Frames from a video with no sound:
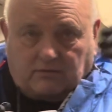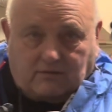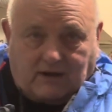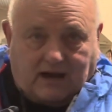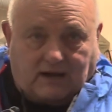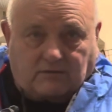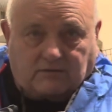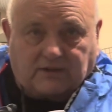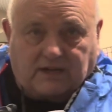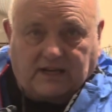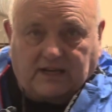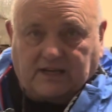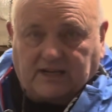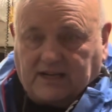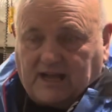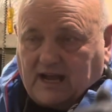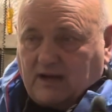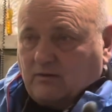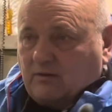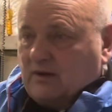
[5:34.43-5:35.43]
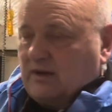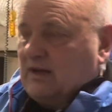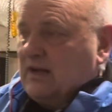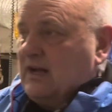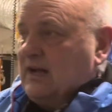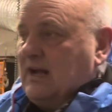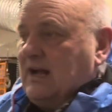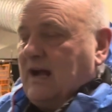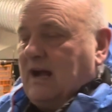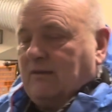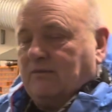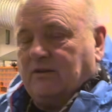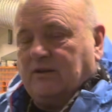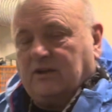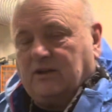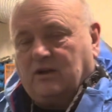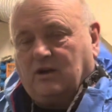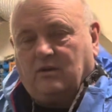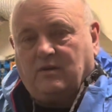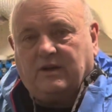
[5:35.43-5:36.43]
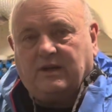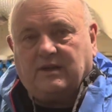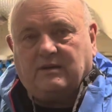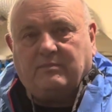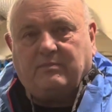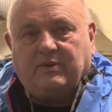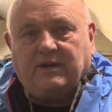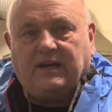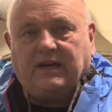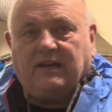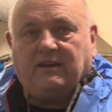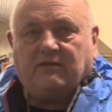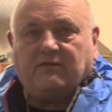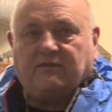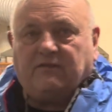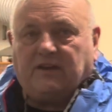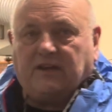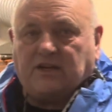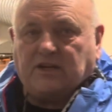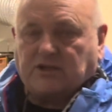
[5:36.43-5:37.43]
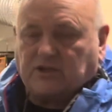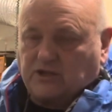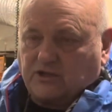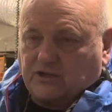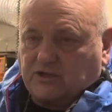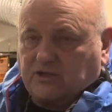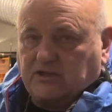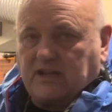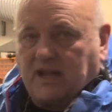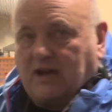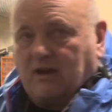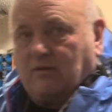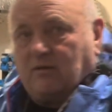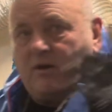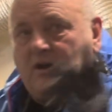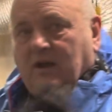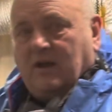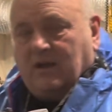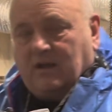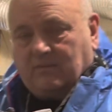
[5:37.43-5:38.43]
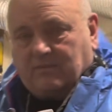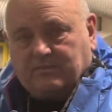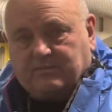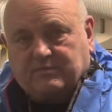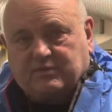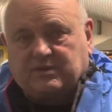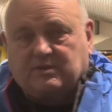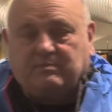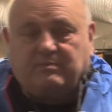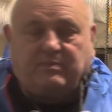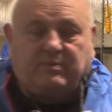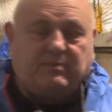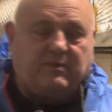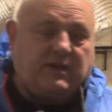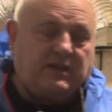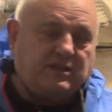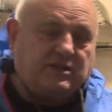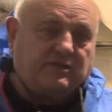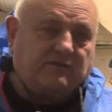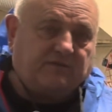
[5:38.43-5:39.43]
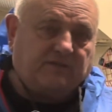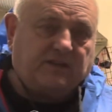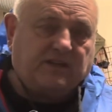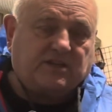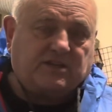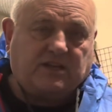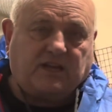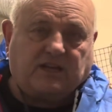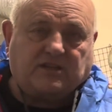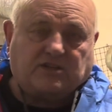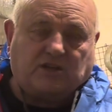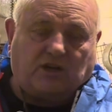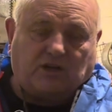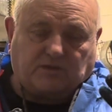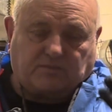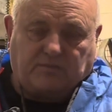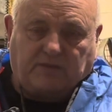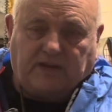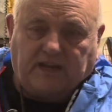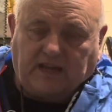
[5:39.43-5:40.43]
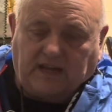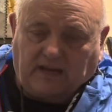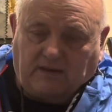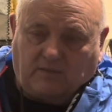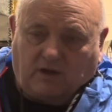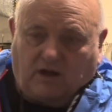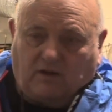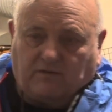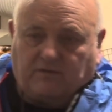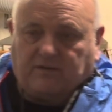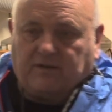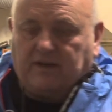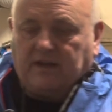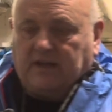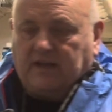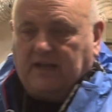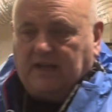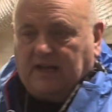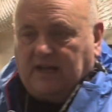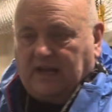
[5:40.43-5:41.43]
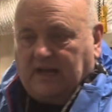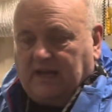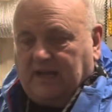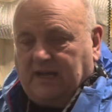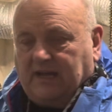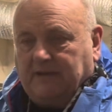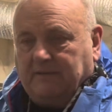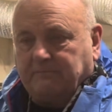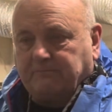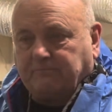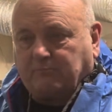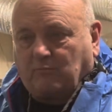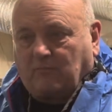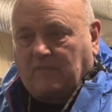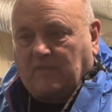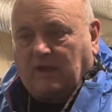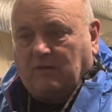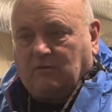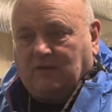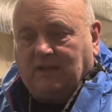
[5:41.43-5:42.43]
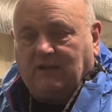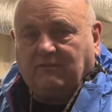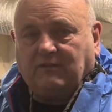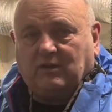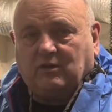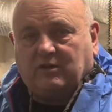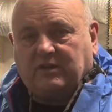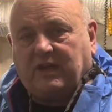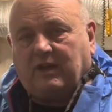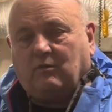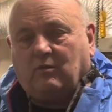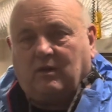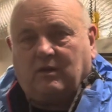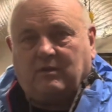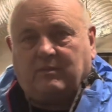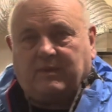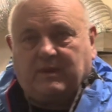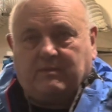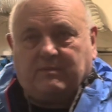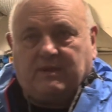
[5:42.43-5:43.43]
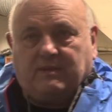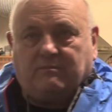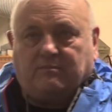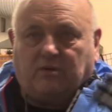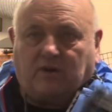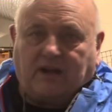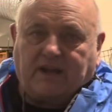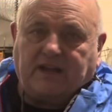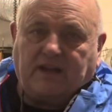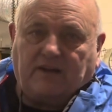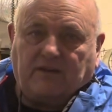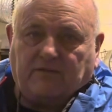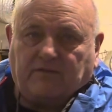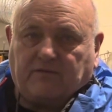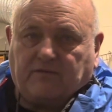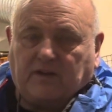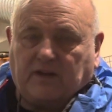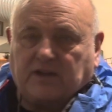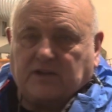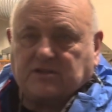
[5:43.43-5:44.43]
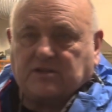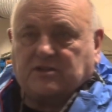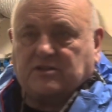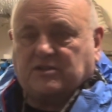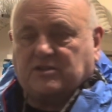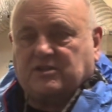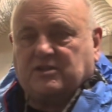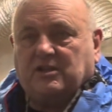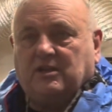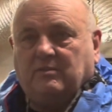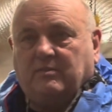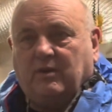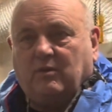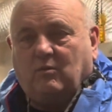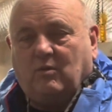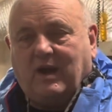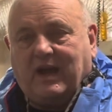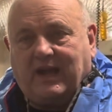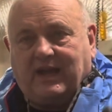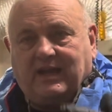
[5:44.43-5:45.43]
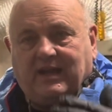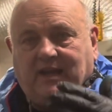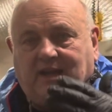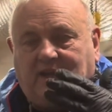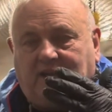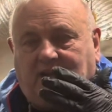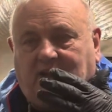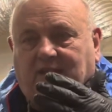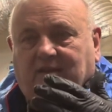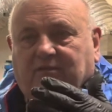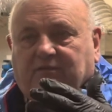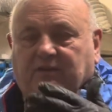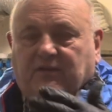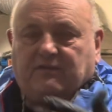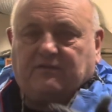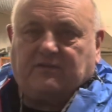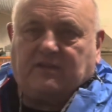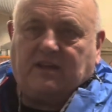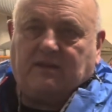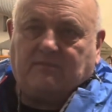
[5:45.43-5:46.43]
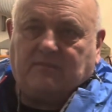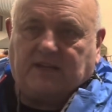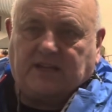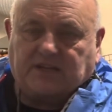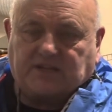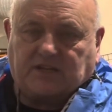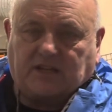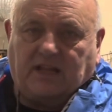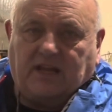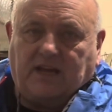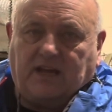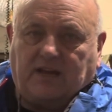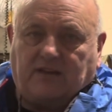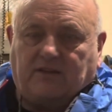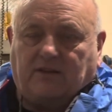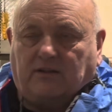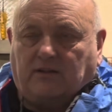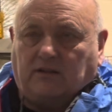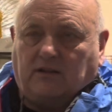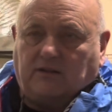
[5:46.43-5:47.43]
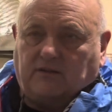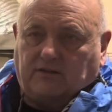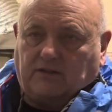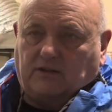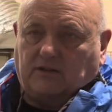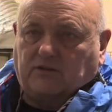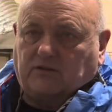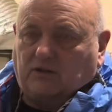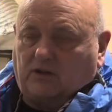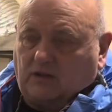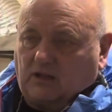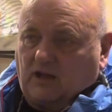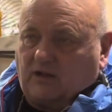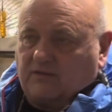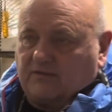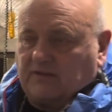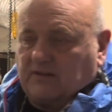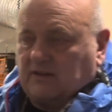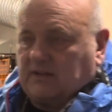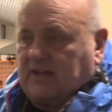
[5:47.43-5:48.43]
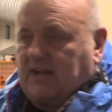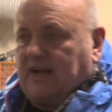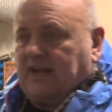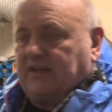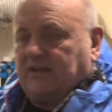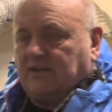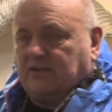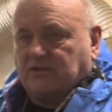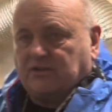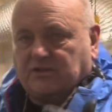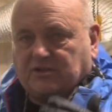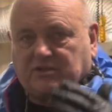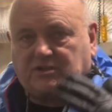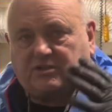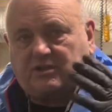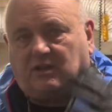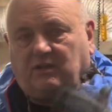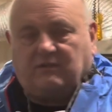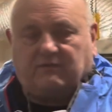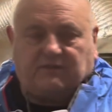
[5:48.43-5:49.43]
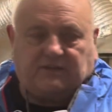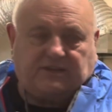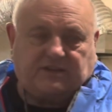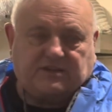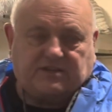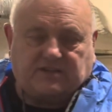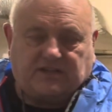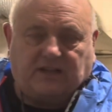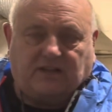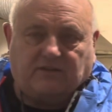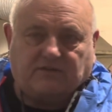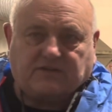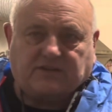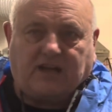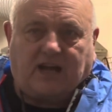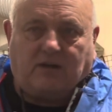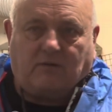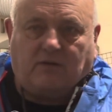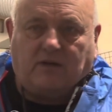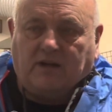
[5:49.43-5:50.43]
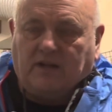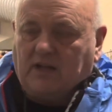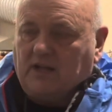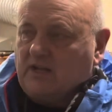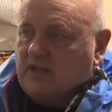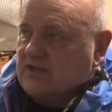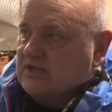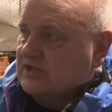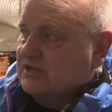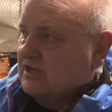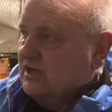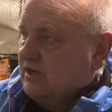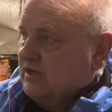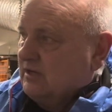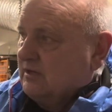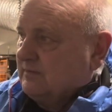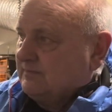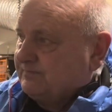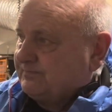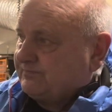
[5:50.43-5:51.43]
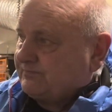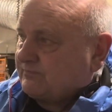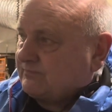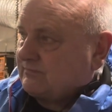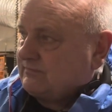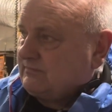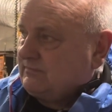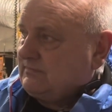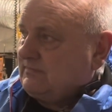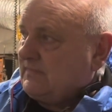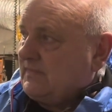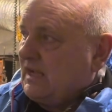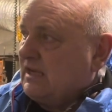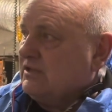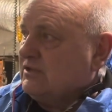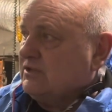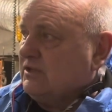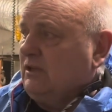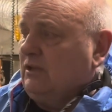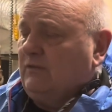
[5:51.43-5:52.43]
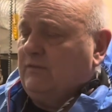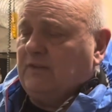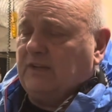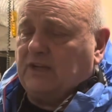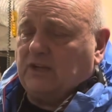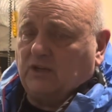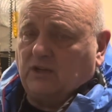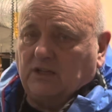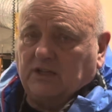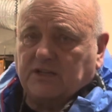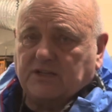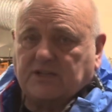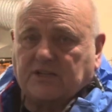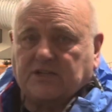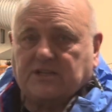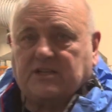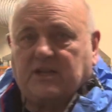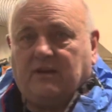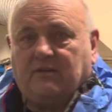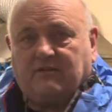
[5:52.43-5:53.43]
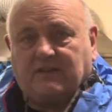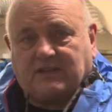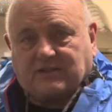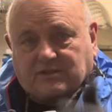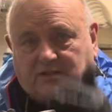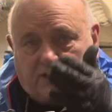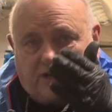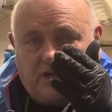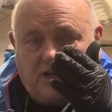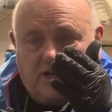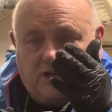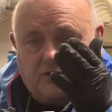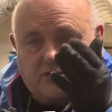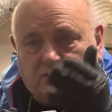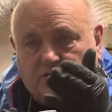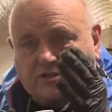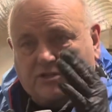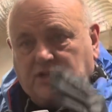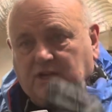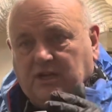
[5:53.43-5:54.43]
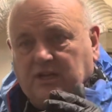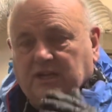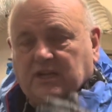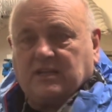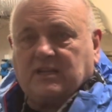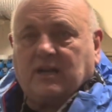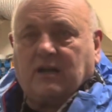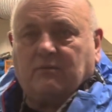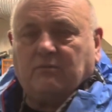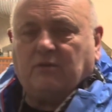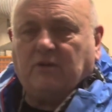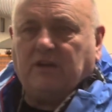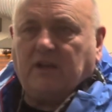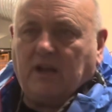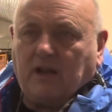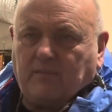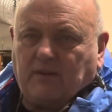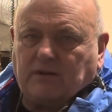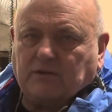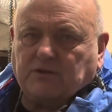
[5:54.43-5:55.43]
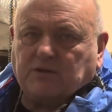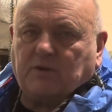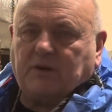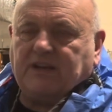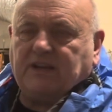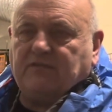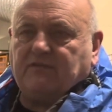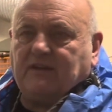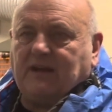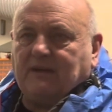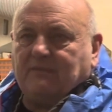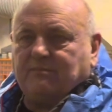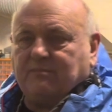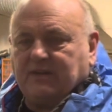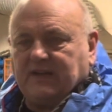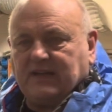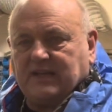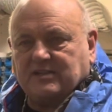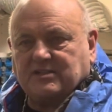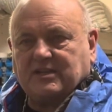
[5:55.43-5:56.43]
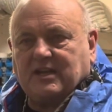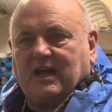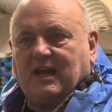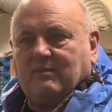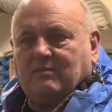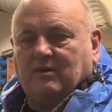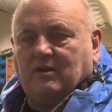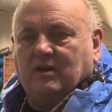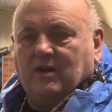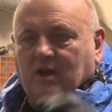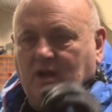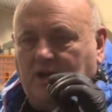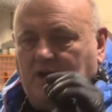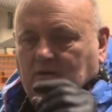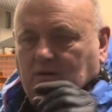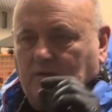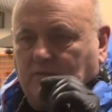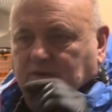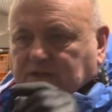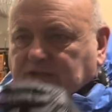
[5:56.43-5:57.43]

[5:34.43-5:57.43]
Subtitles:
round in and out. I'm going to go in and paint and finish just now. Finish the exhaust, paint them off. We'll have a look at it. They'll be a bit bright at first because they'll still be wet, and 15 minutes later they'll dull off. They'll kind of just solvent themselves out. So lovely colours. As I say, we've had to just turn it down, running at about 25 psi. But when we